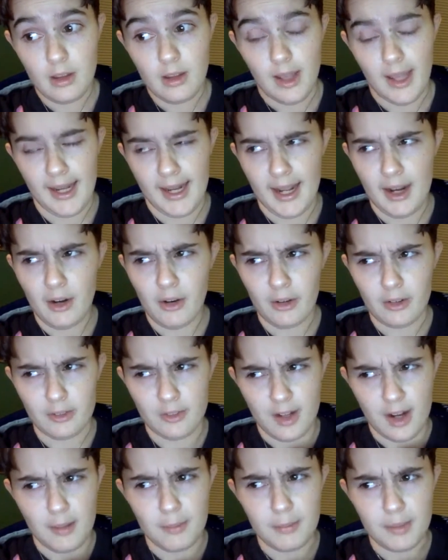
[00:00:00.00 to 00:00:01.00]
And Eric's
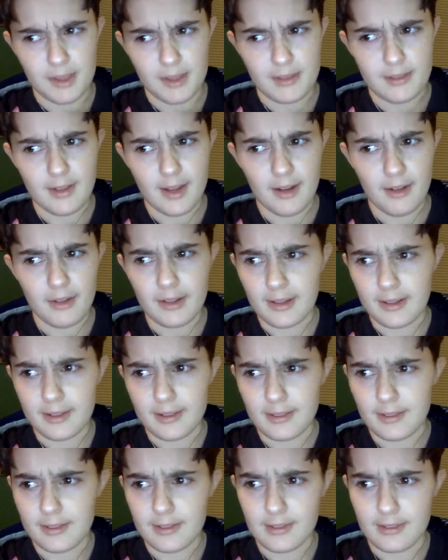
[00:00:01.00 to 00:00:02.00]
not, because Eric
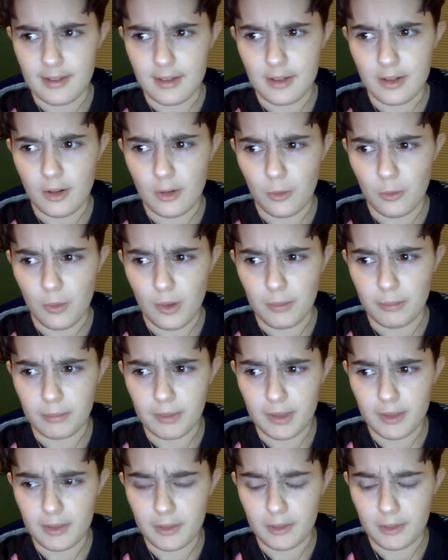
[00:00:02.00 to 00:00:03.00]
is, you know, a
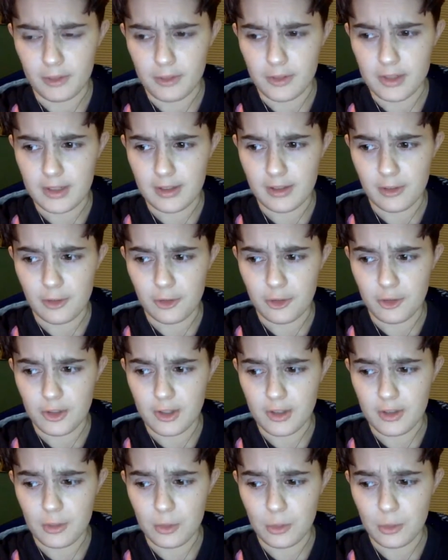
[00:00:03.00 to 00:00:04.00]
bloodthirsty little
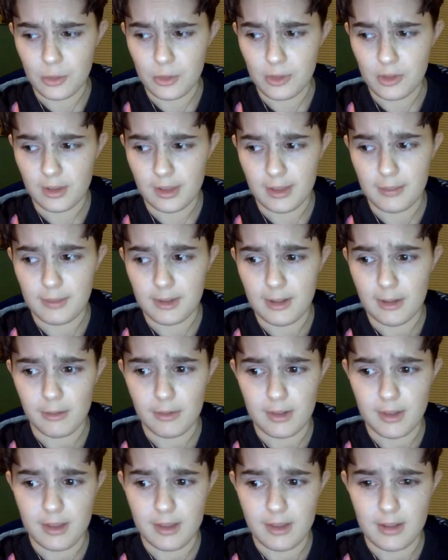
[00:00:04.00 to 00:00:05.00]
shit who stuck himself
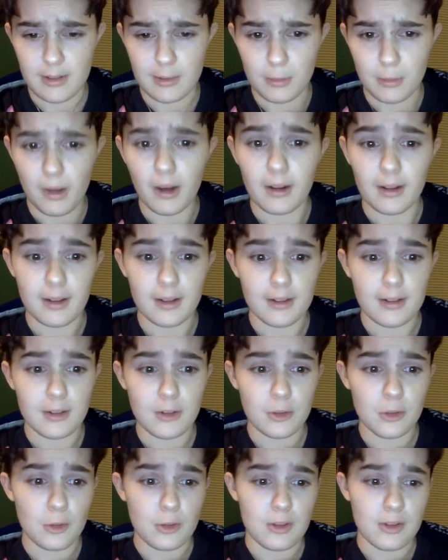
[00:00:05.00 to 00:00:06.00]
in Thea's pocket as
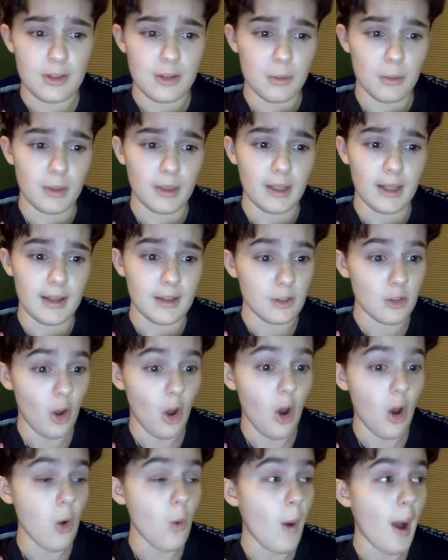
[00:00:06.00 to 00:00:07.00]
soon as he realized,
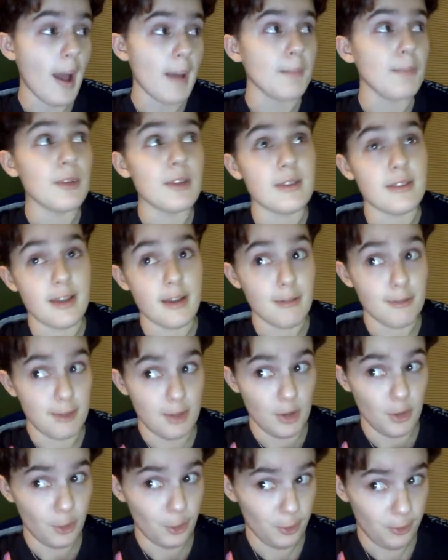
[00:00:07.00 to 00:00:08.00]
oh, I'm safe
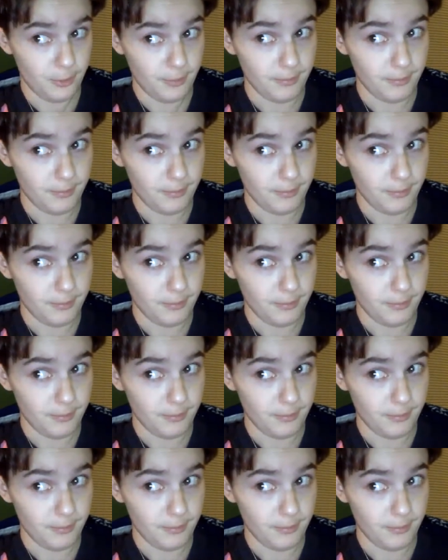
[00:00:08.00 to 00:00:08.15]
here.